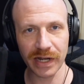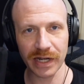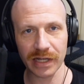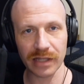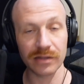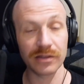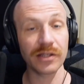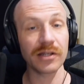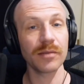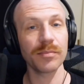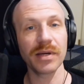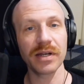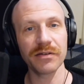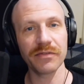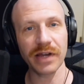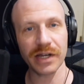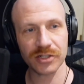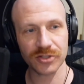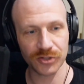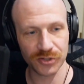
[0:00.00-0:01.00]
a little bit of
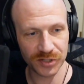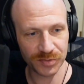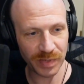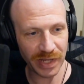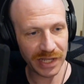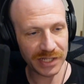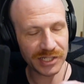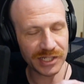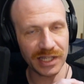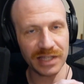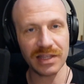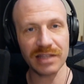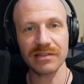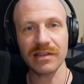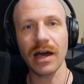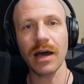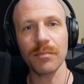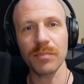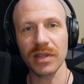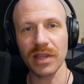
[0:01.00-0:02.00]
extra space at the
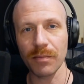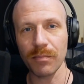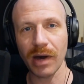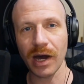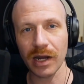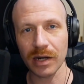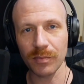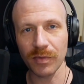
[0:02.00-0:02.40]
top and the bottom